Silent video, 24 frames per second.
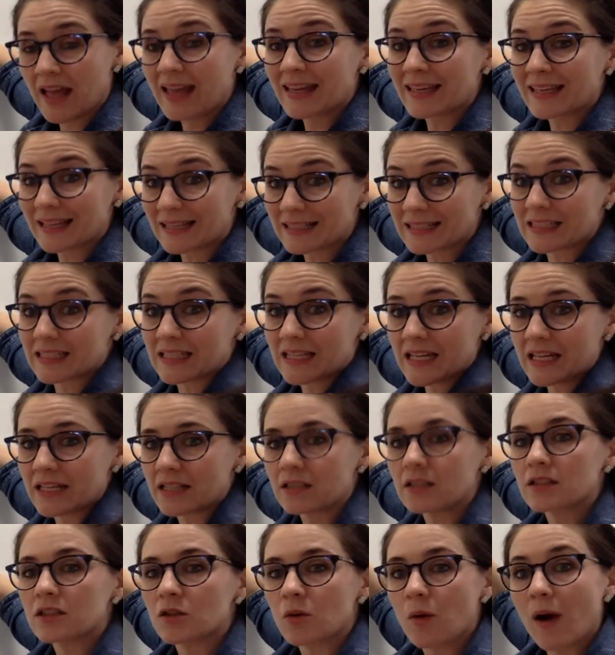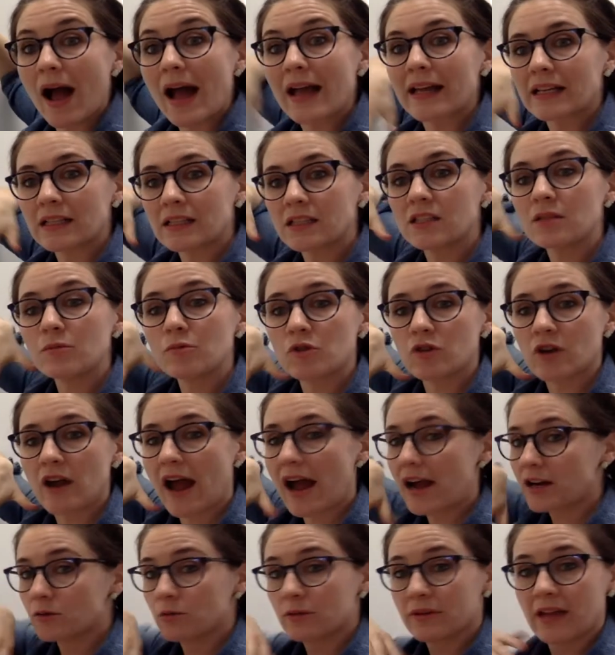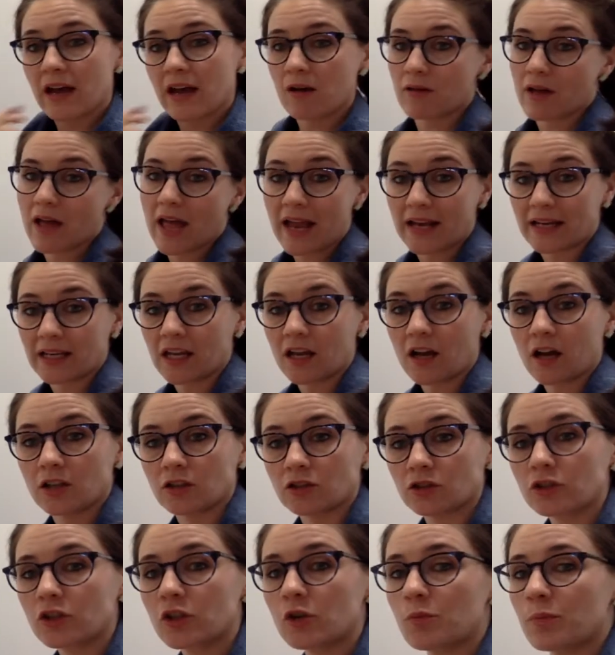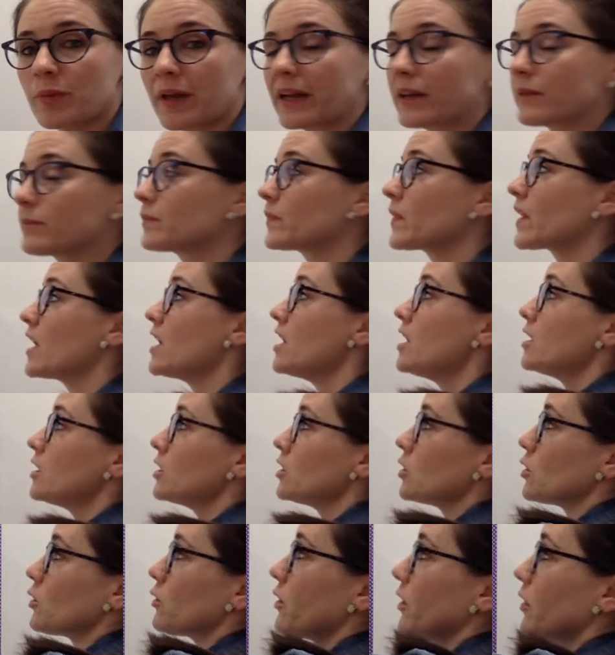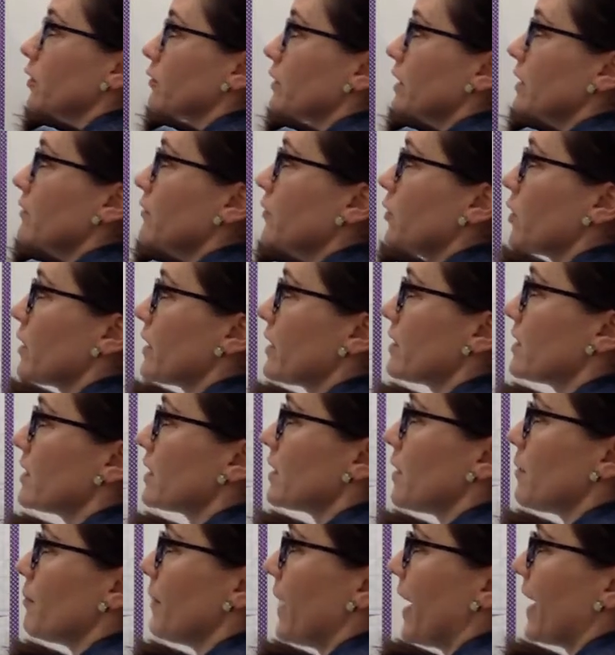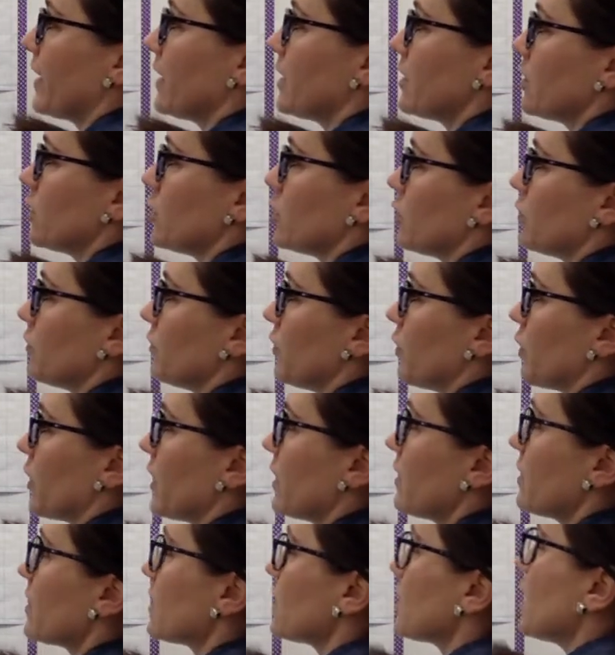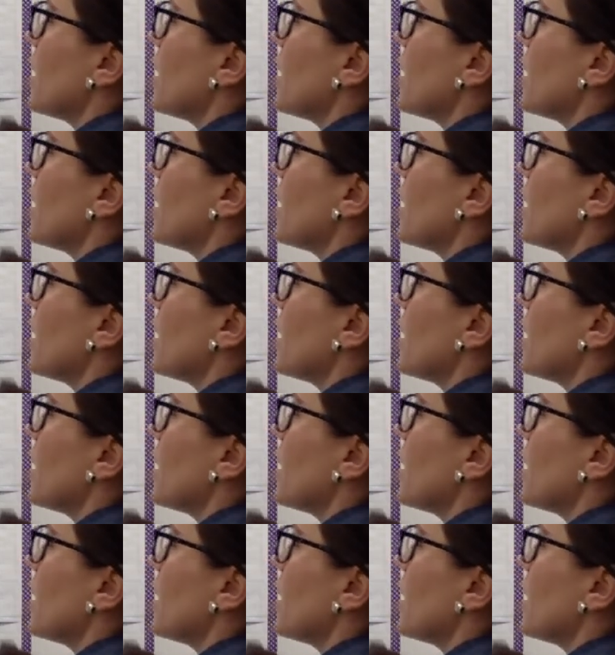Yes, it is. So I can subtract without any ungrouping. So 3/4 minus 2/4.